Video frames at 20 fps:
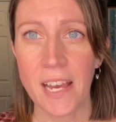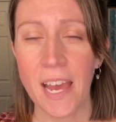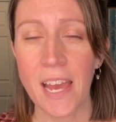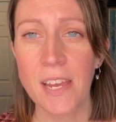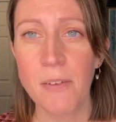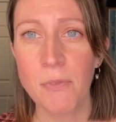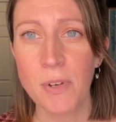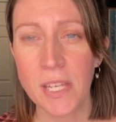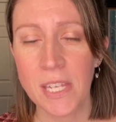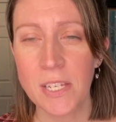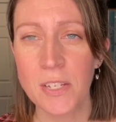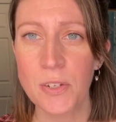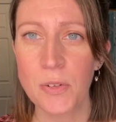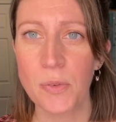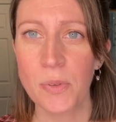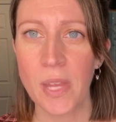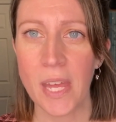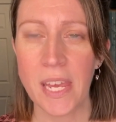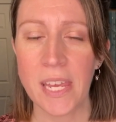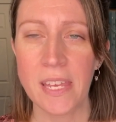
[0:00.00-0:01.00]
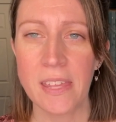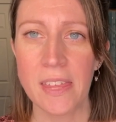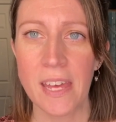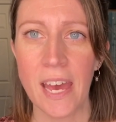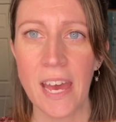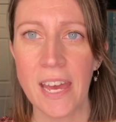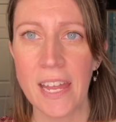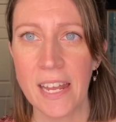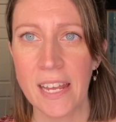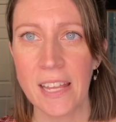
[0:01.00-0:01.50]
I really do like
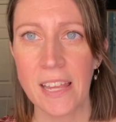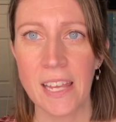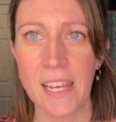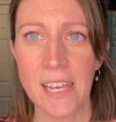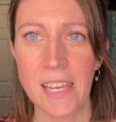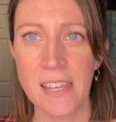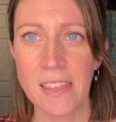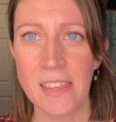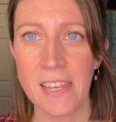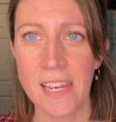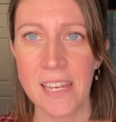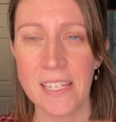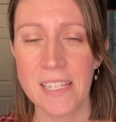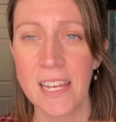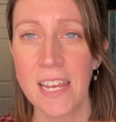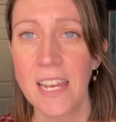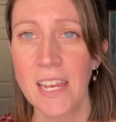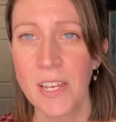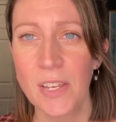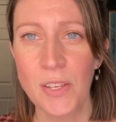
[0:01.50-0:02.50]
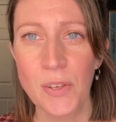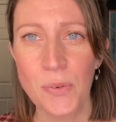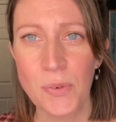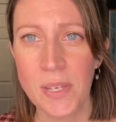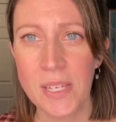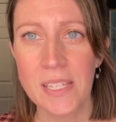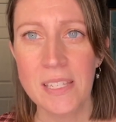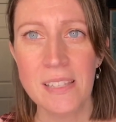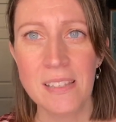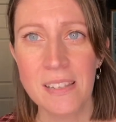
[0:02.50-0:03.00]
that. I like that you
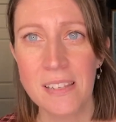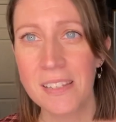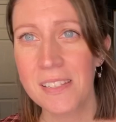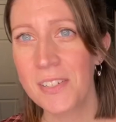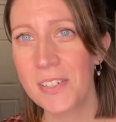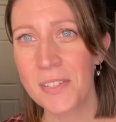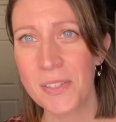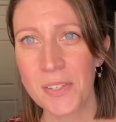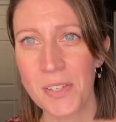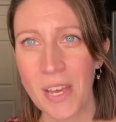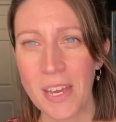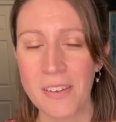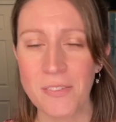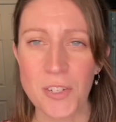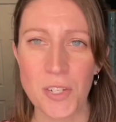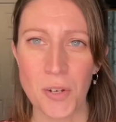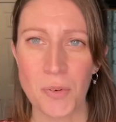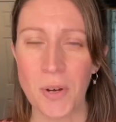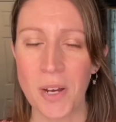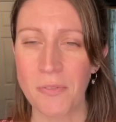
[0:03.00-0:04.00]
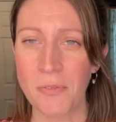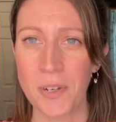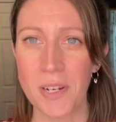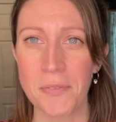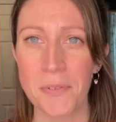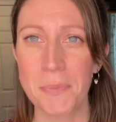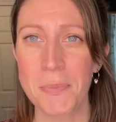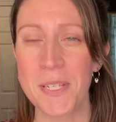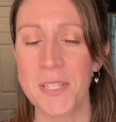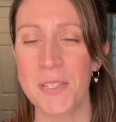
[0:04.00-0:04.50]
can just kind of show off
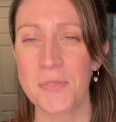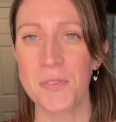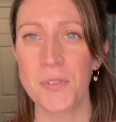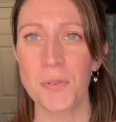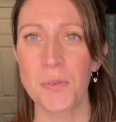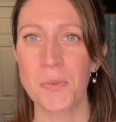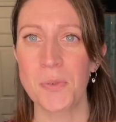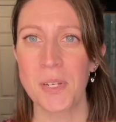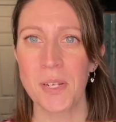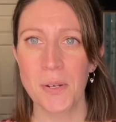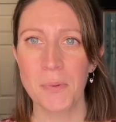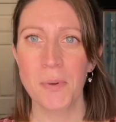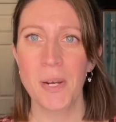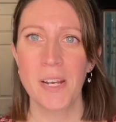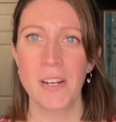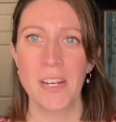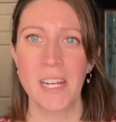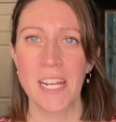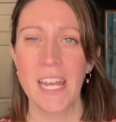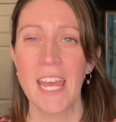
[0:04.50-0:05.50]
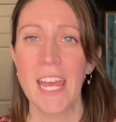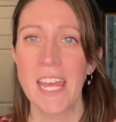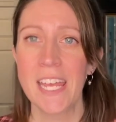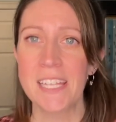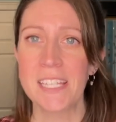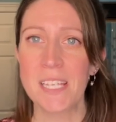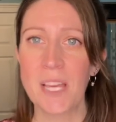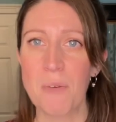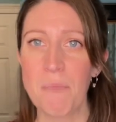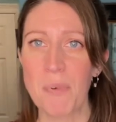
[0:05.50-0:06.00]
whatever piece of jewelry you're wearing.
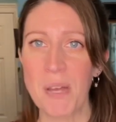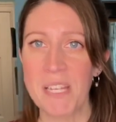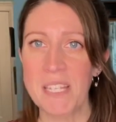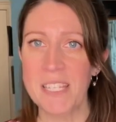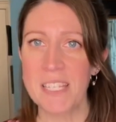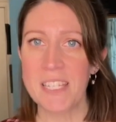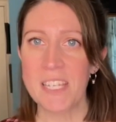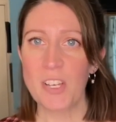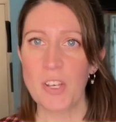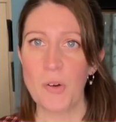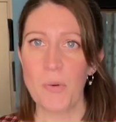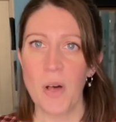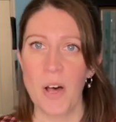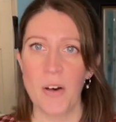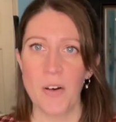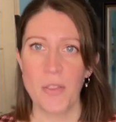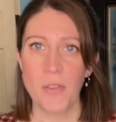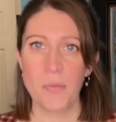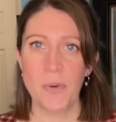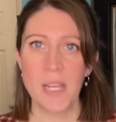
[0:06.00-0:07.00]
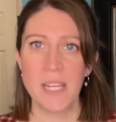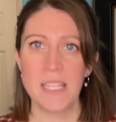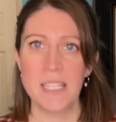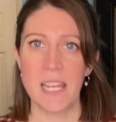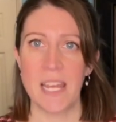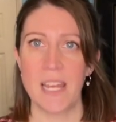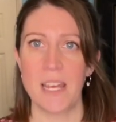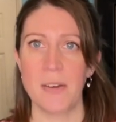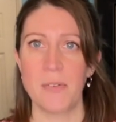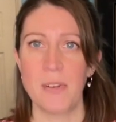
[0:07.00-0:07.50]
It's got buttons that go all the way
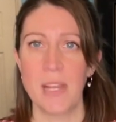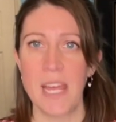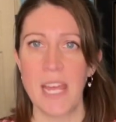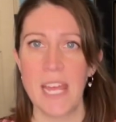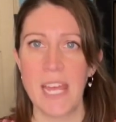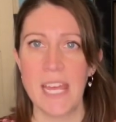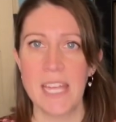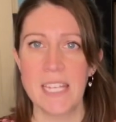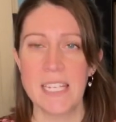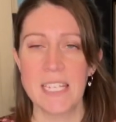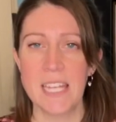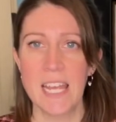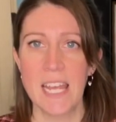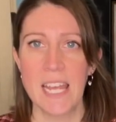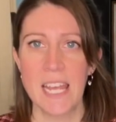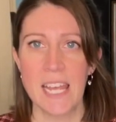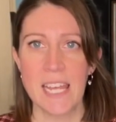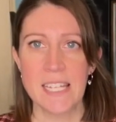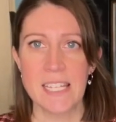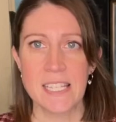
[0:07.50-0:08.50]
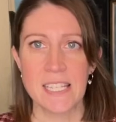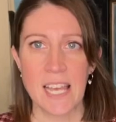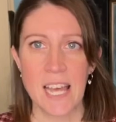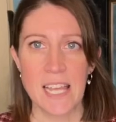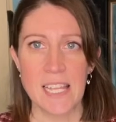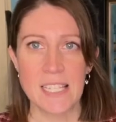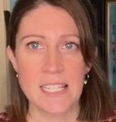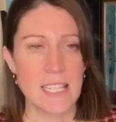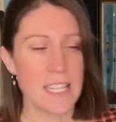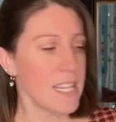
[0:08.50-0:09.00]
down, and it's
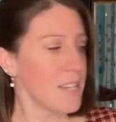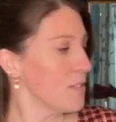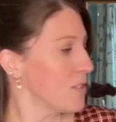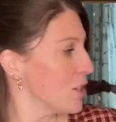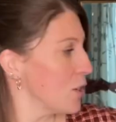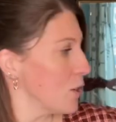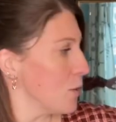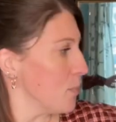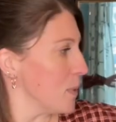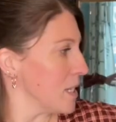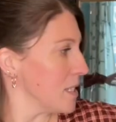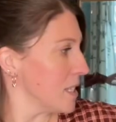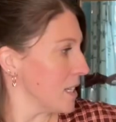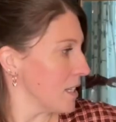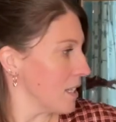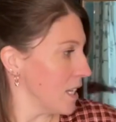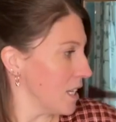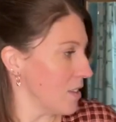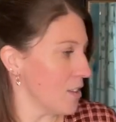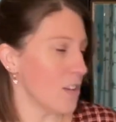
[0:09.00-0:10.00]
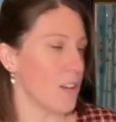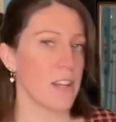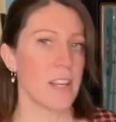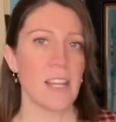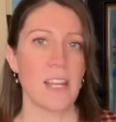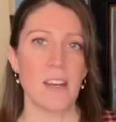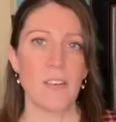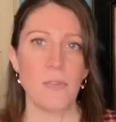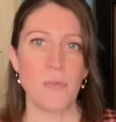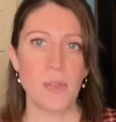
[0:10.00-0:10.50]
got sleeves that are basically long
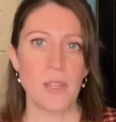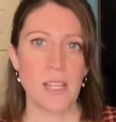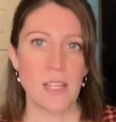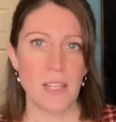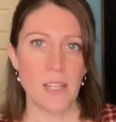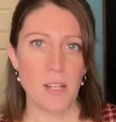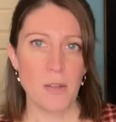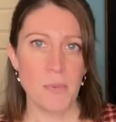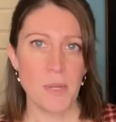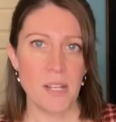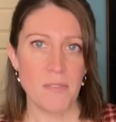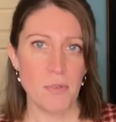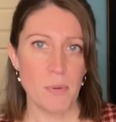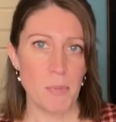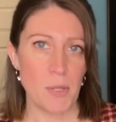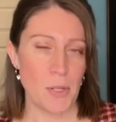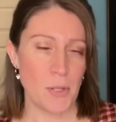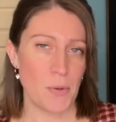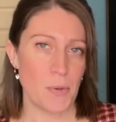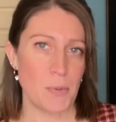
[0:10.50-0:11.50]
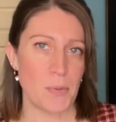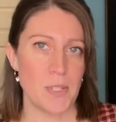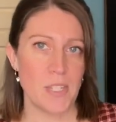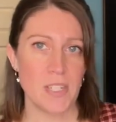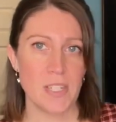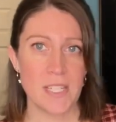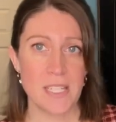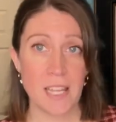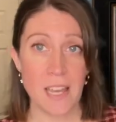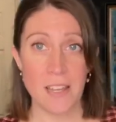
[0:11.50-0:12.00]
enough with a little bit of a balloon, which
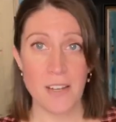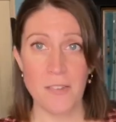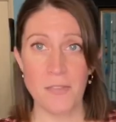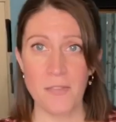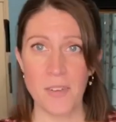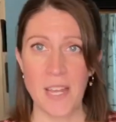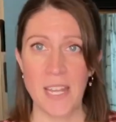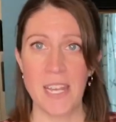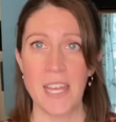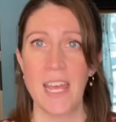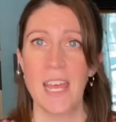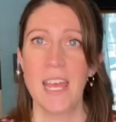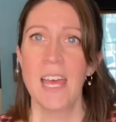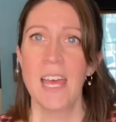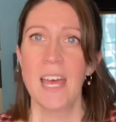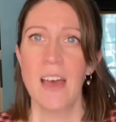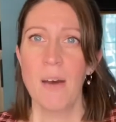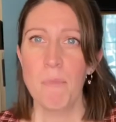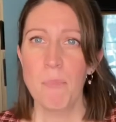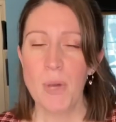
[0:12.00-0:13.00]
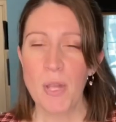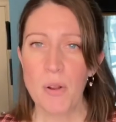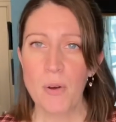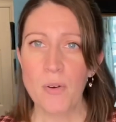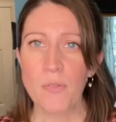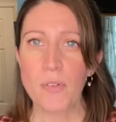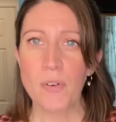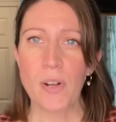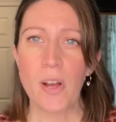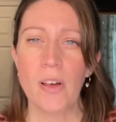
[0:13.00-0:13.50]
is kind of fun. But
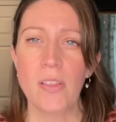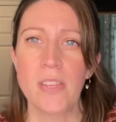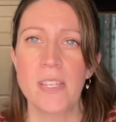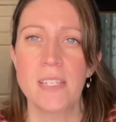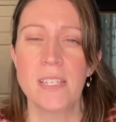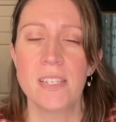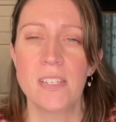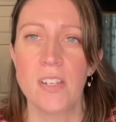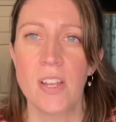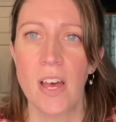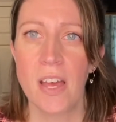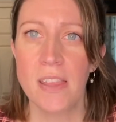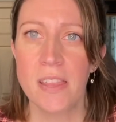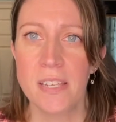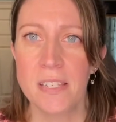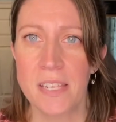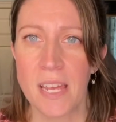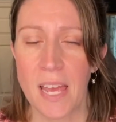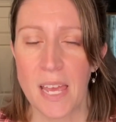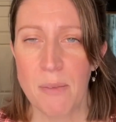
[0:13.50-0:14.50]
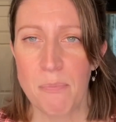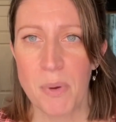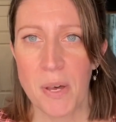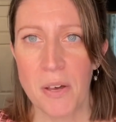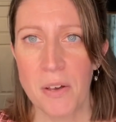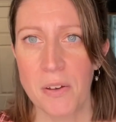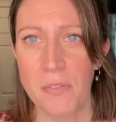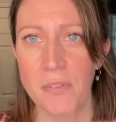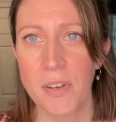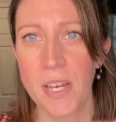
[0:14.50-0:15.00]
overall, this is not the type
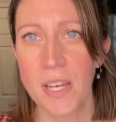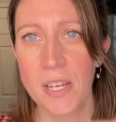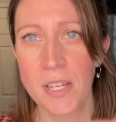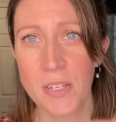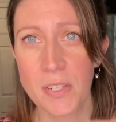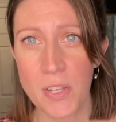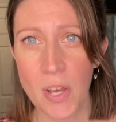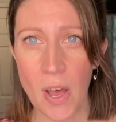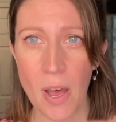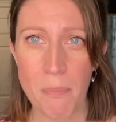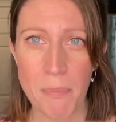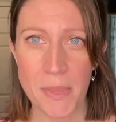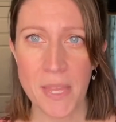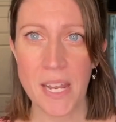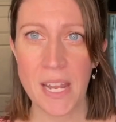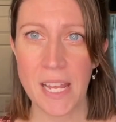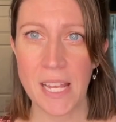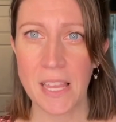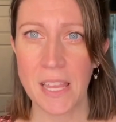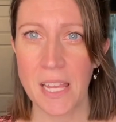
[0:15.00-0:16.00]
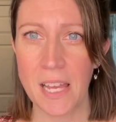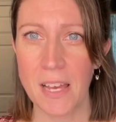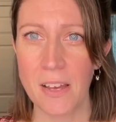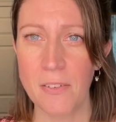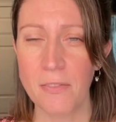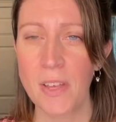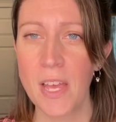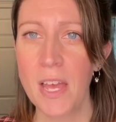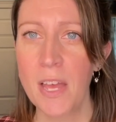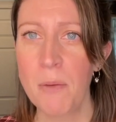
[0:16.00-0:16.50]
of top that I
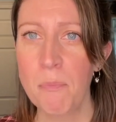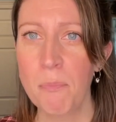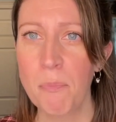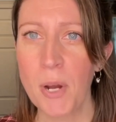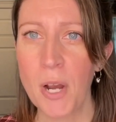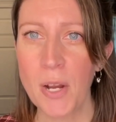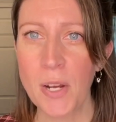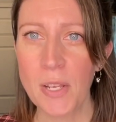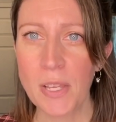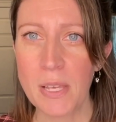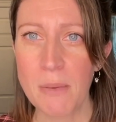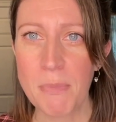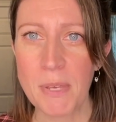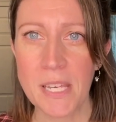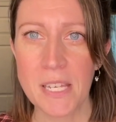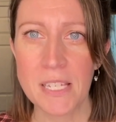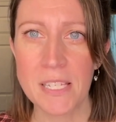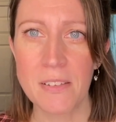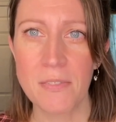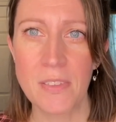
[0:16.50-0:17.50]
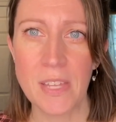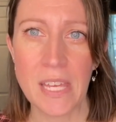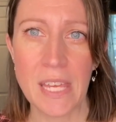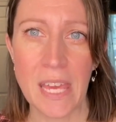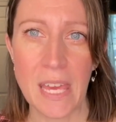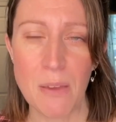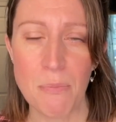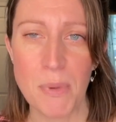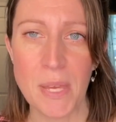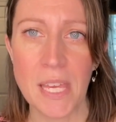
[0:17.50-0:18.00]
love, partly because of the
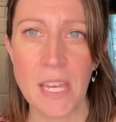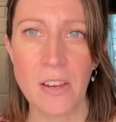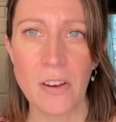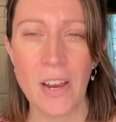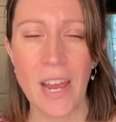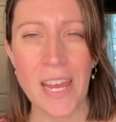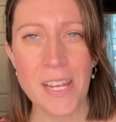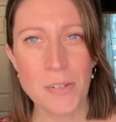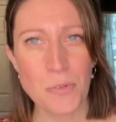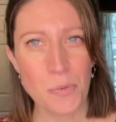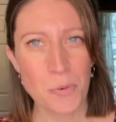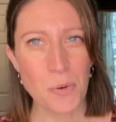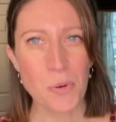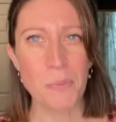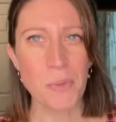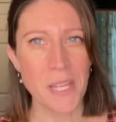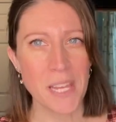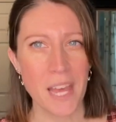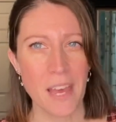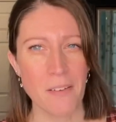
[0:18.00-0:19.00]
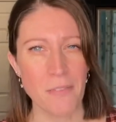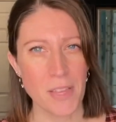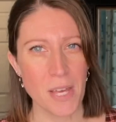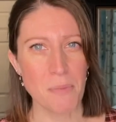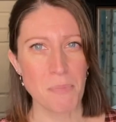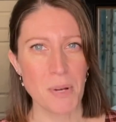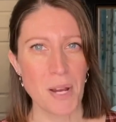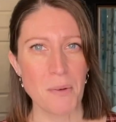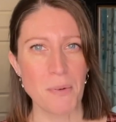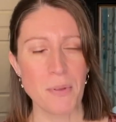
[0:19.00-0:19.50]
gaping here. I don't normally have
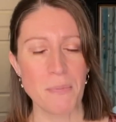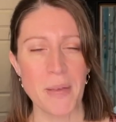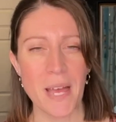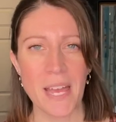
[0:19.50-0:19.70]
that problem.